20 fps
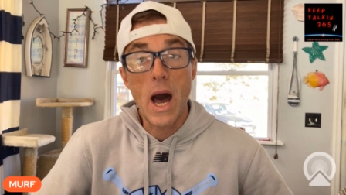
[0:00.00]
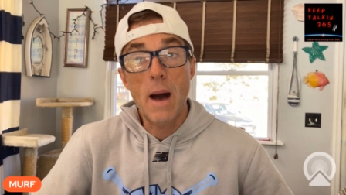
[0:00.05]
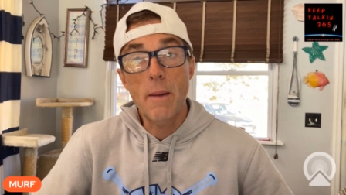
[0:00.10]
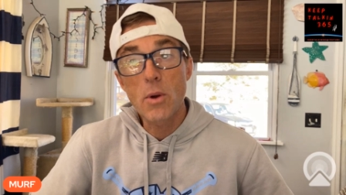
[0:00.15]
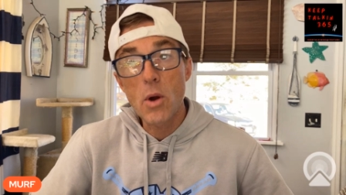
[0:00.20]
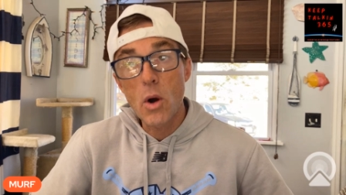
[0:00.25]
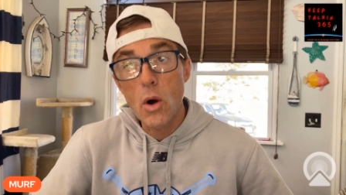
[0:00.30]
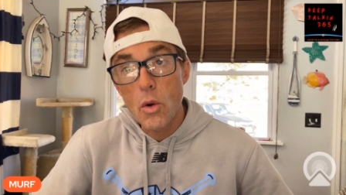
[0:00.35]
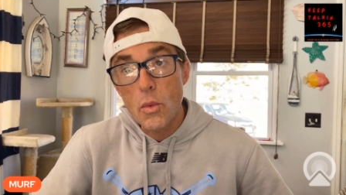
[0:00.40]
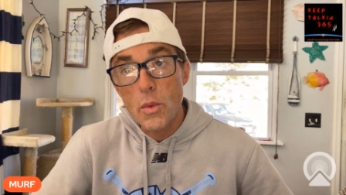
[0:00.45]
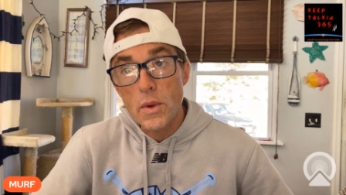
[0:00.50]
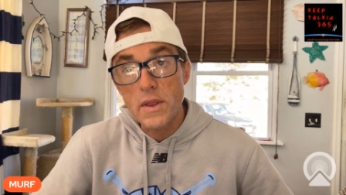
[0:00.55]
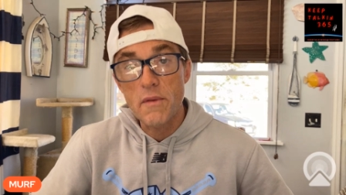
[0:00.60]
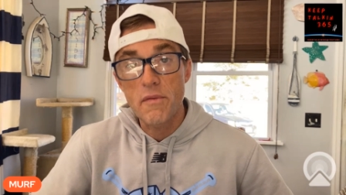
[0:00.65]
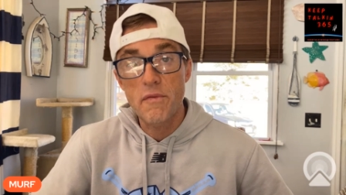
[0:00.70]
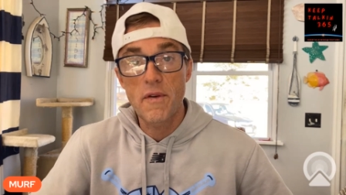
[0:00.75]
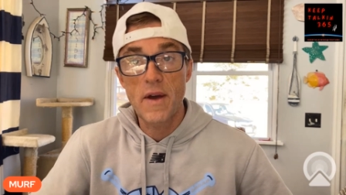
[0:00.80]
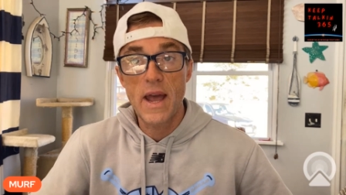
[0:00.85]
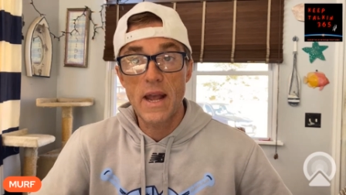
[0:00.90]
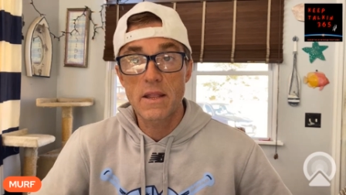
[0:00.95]
I'm going with the
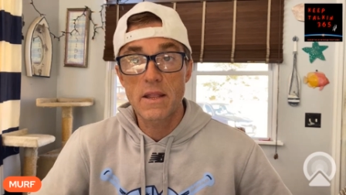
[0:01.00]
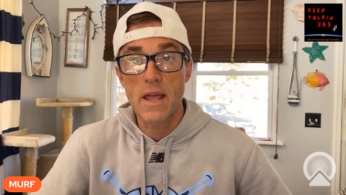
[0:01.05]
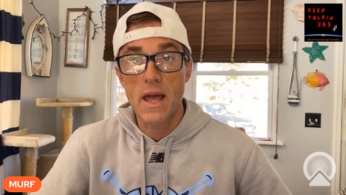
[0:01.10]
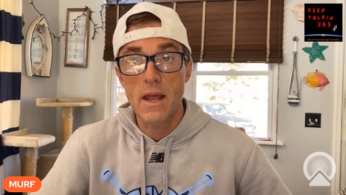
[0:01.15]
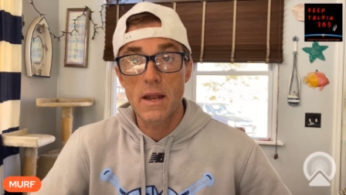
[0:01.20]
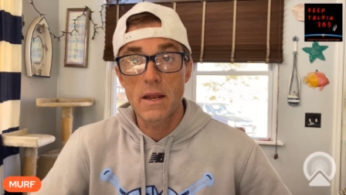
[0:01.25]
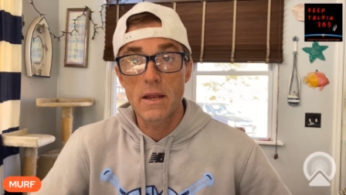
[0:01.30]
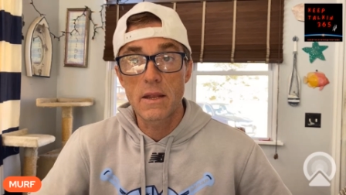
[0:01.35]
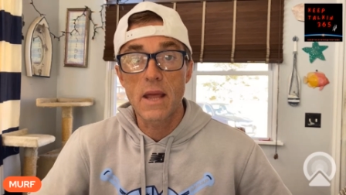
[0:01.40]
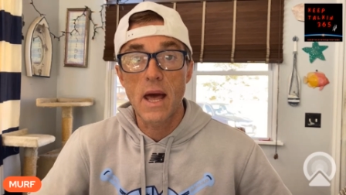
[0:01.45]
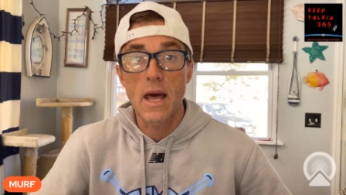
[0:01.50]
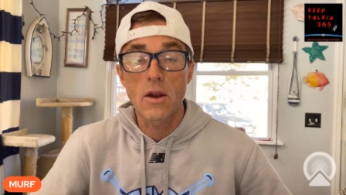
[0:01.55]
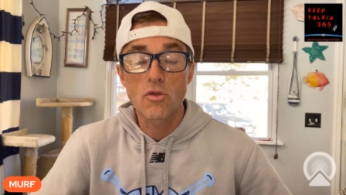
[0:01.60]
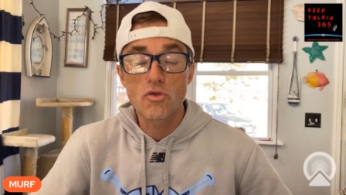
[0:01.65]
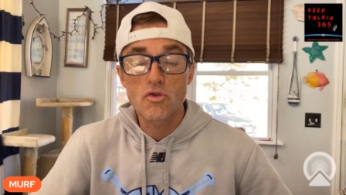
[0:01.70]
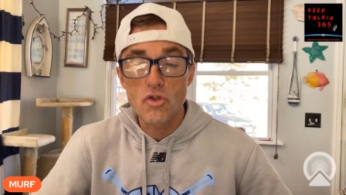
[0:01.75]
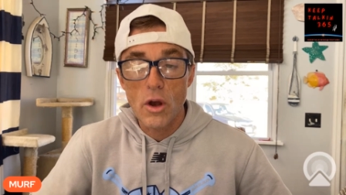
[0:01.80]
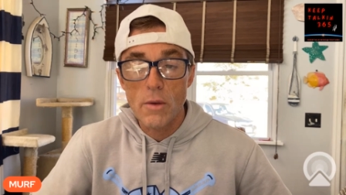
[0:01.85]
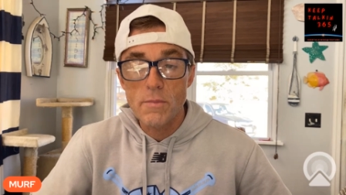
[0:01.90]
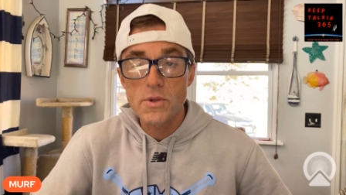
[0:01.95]
fact that
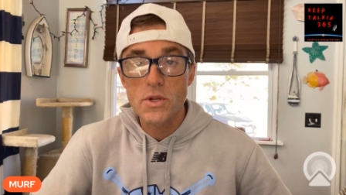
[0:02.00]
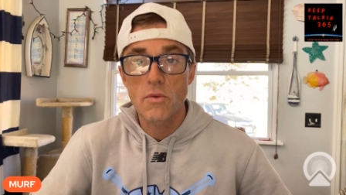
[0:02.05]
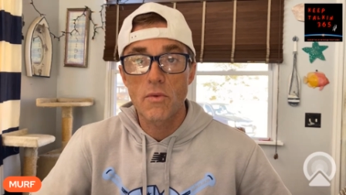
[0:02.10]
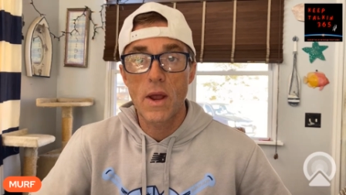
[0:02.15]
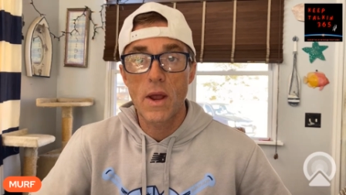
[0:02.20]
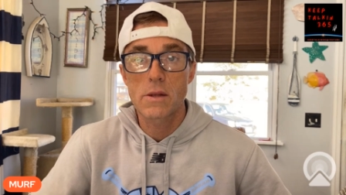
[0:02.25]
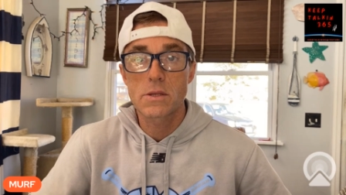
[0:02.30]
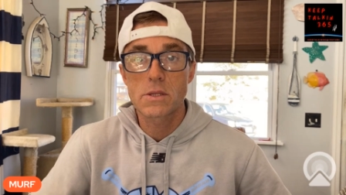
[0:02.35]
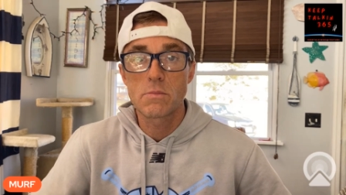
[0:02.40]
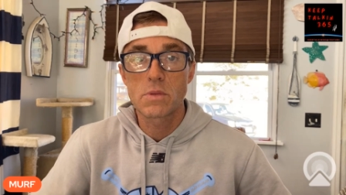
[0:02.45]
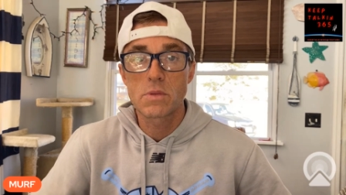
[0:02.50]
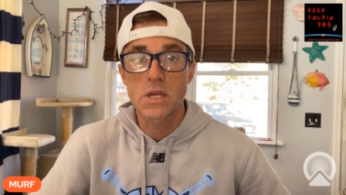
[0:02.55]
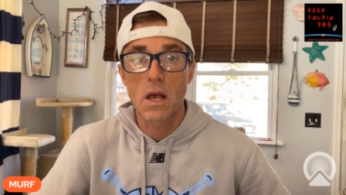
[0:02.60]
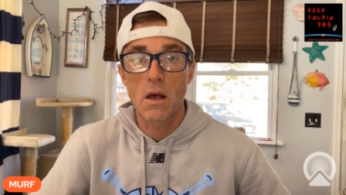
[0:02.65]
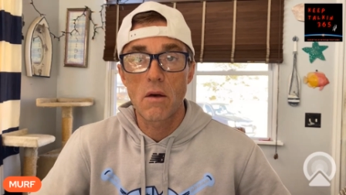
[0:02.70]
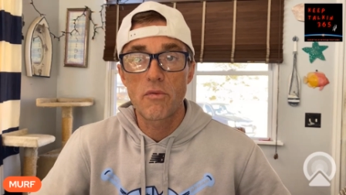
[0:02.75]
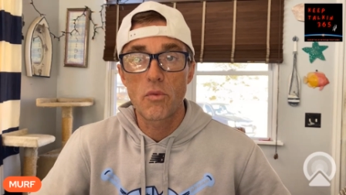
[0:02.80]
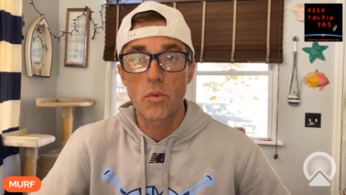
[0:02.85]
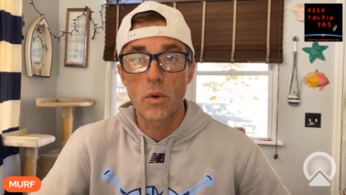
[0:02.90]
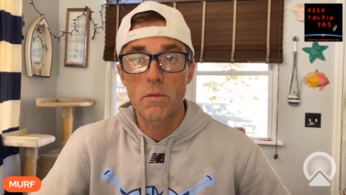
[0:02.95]
Donald Trump surrounds
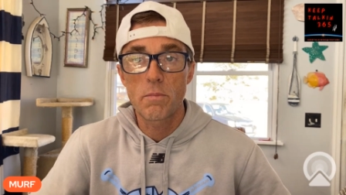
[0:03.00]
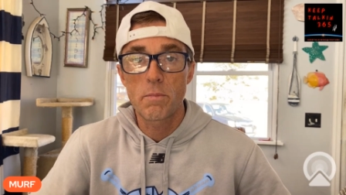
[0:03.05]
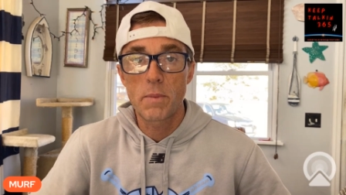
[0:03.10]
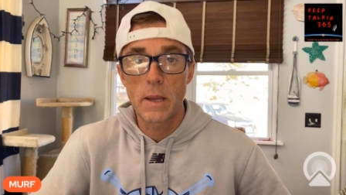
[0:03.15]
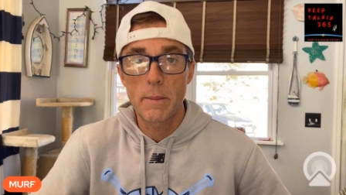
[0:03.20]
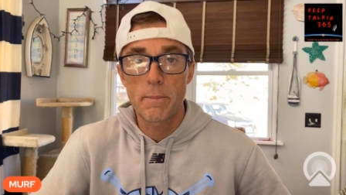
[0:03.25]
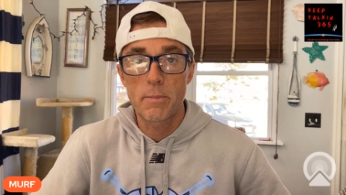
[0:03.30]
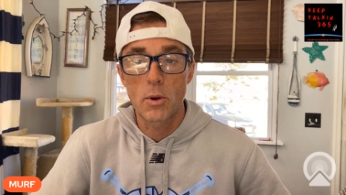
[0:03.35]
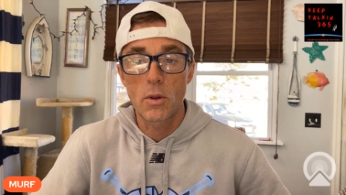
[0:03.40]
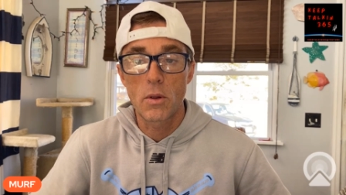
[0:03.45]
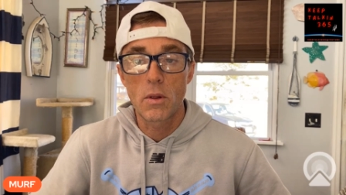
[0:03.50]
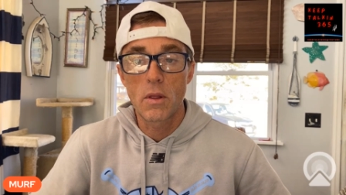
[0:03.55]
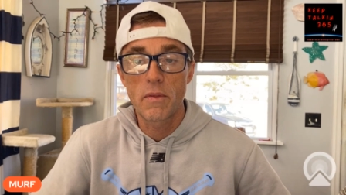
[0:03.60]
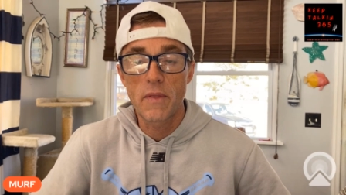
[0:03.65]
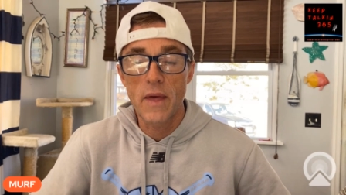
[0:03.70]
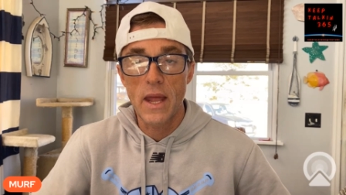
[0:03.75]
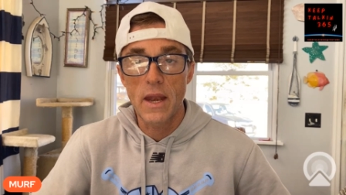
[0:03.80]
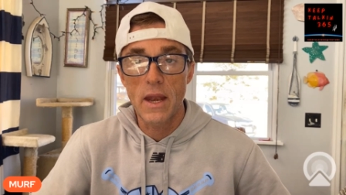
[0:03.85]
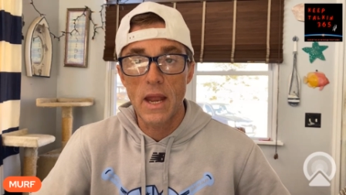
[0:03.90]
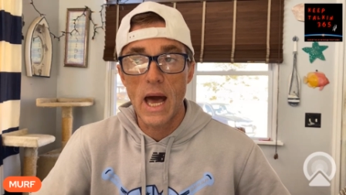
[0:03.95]
himself with people
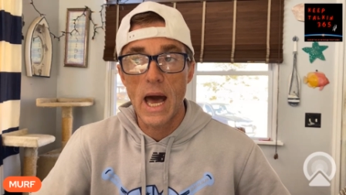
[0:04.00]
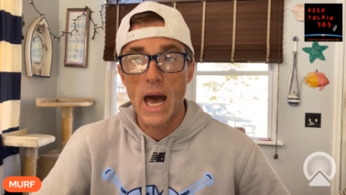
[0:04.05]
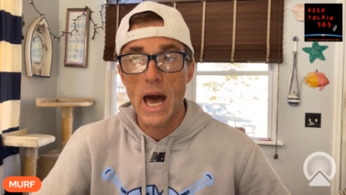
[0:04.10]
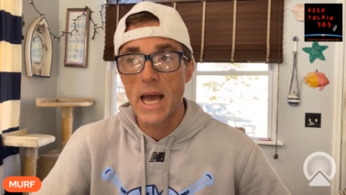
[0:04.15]
that